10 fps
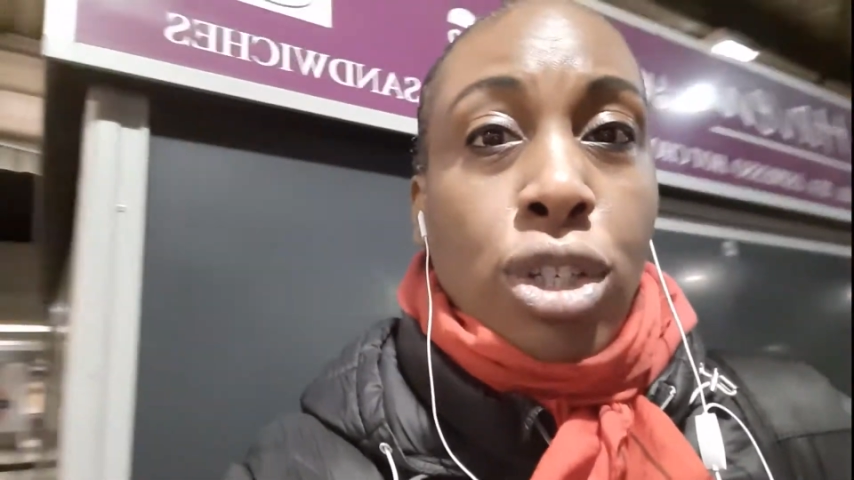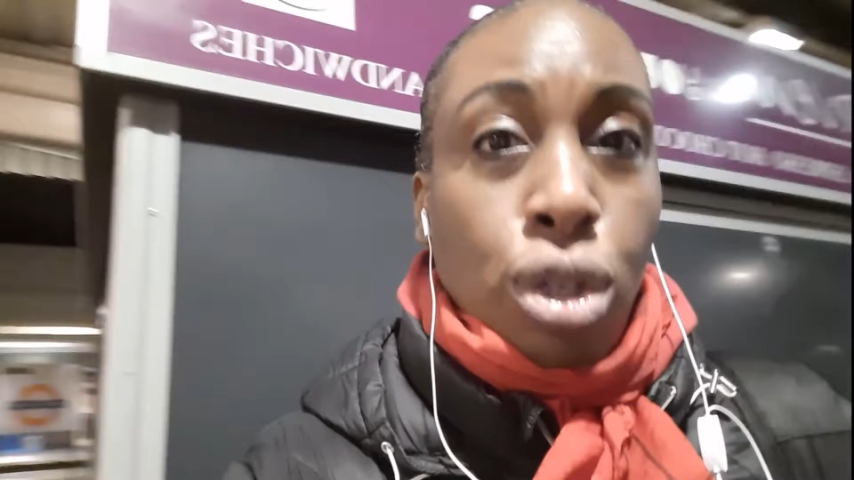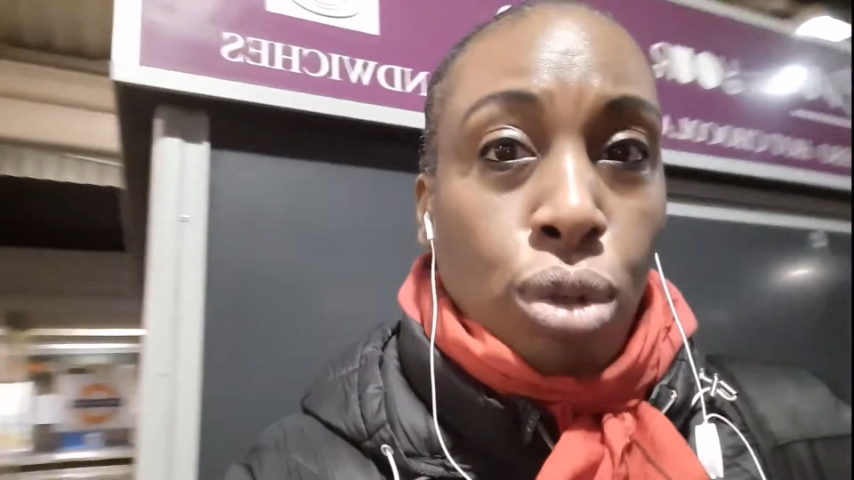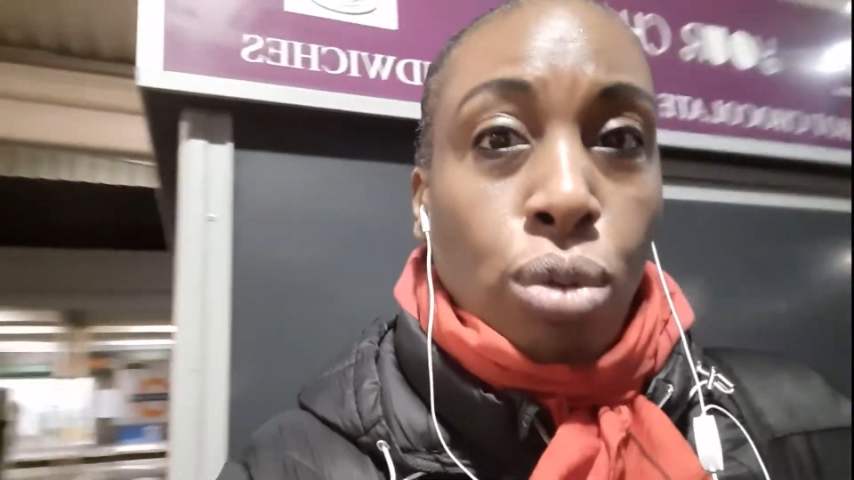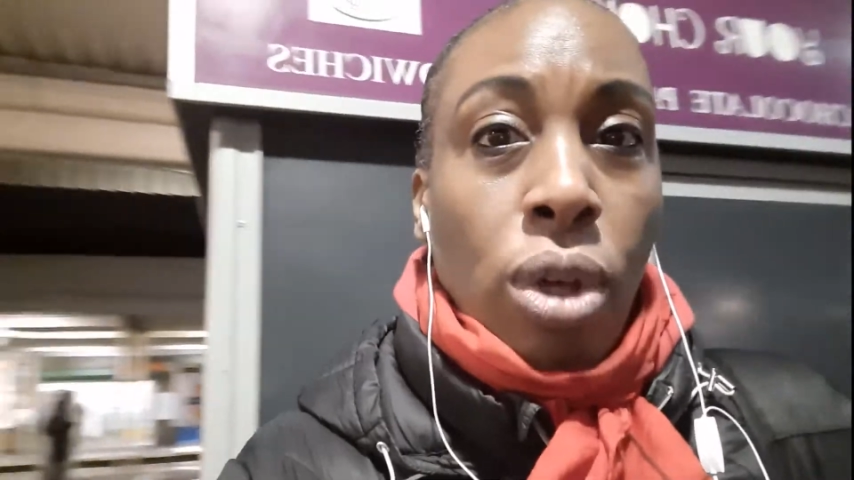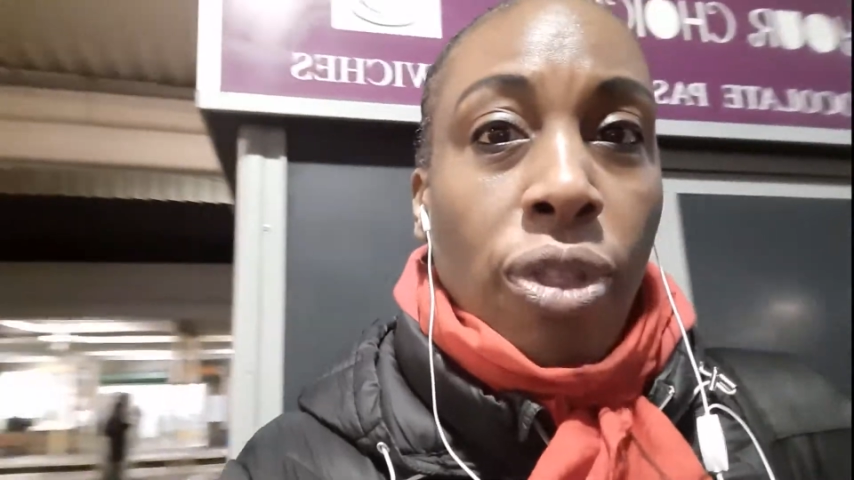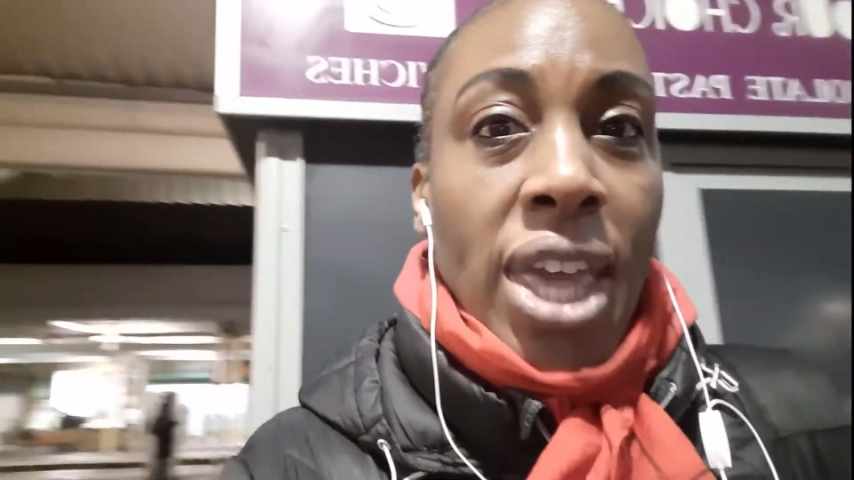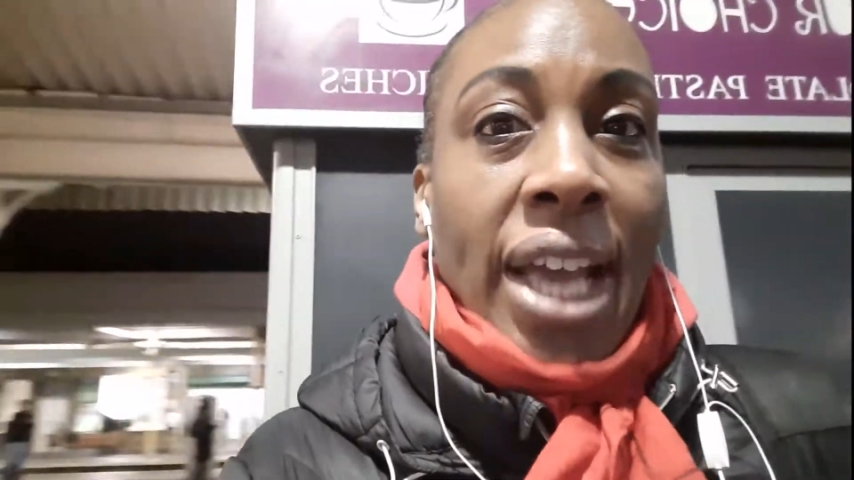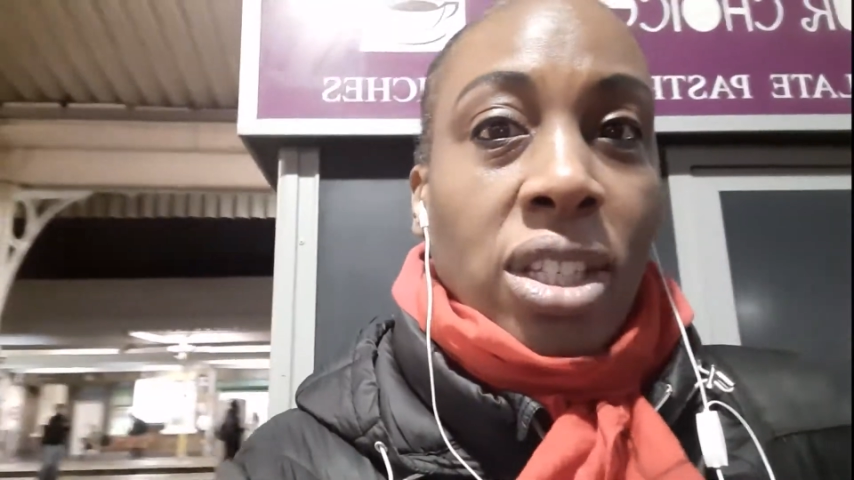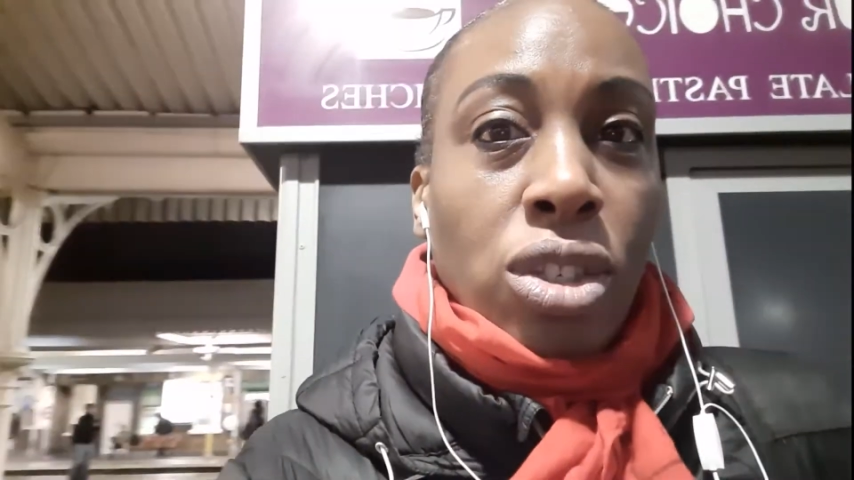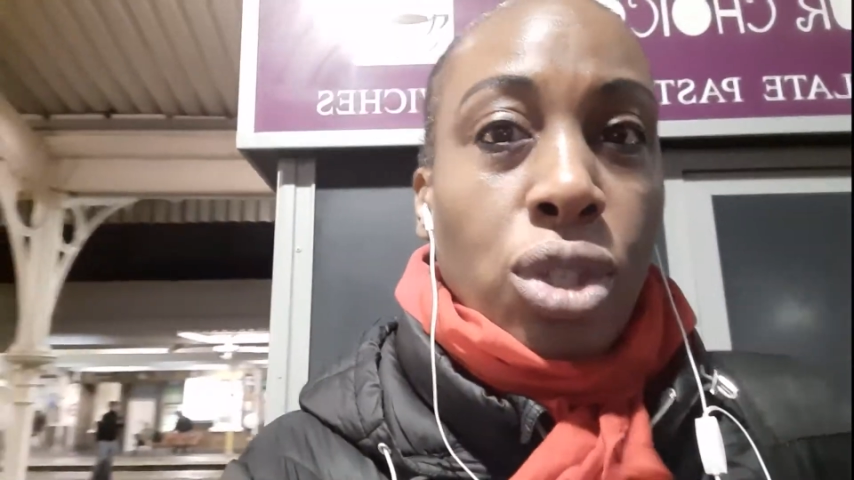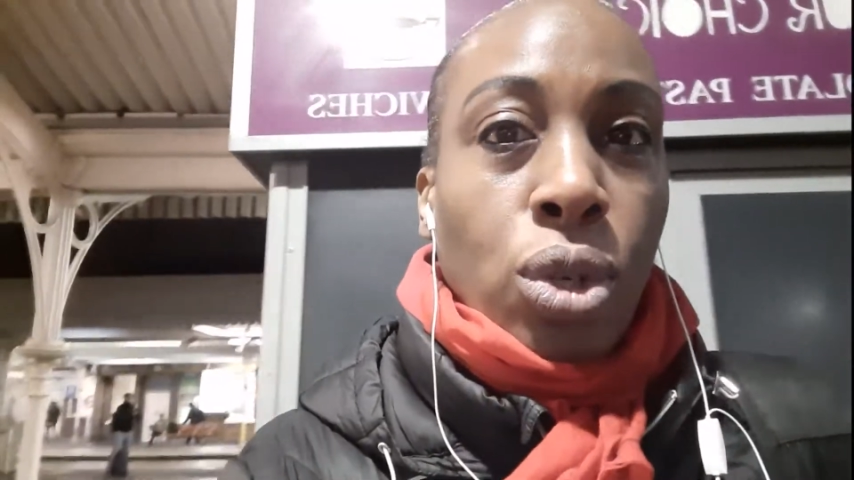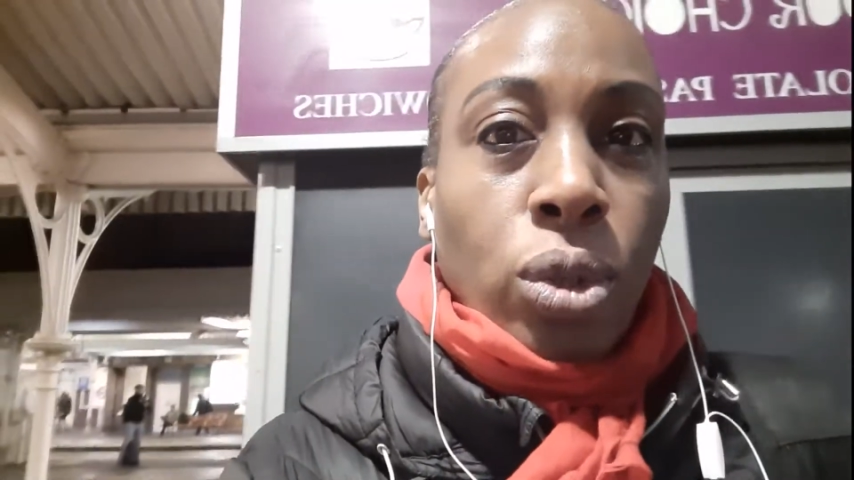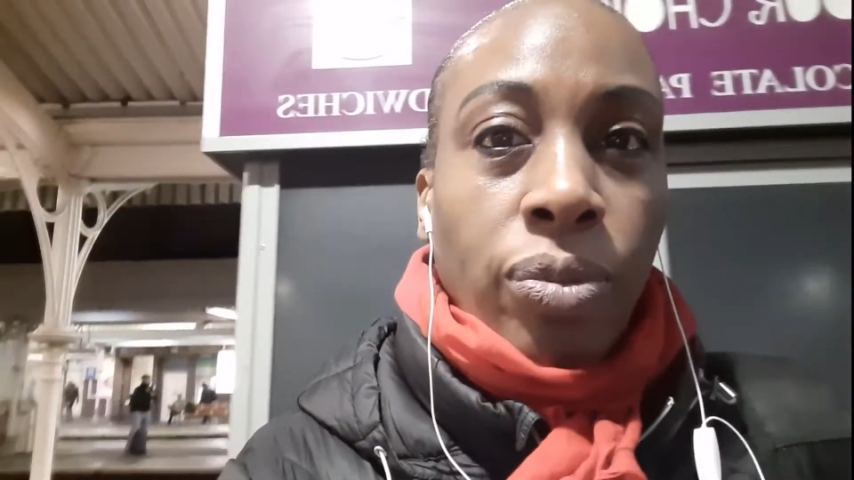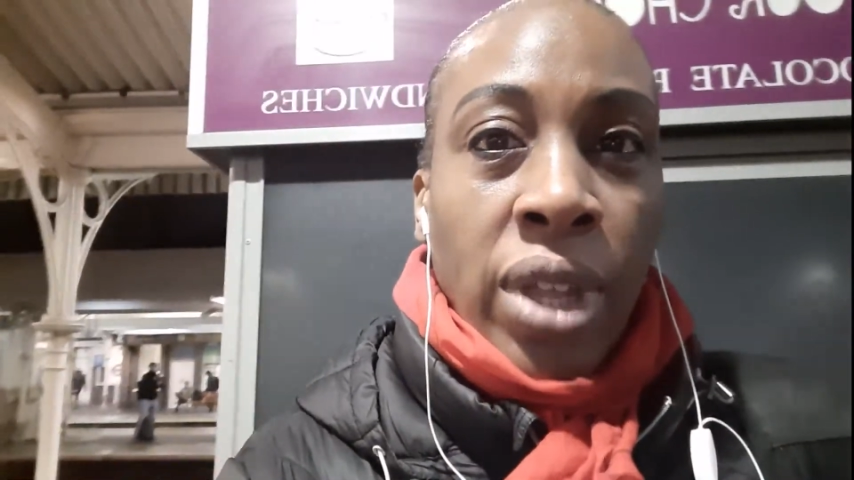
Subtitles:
to the acting school.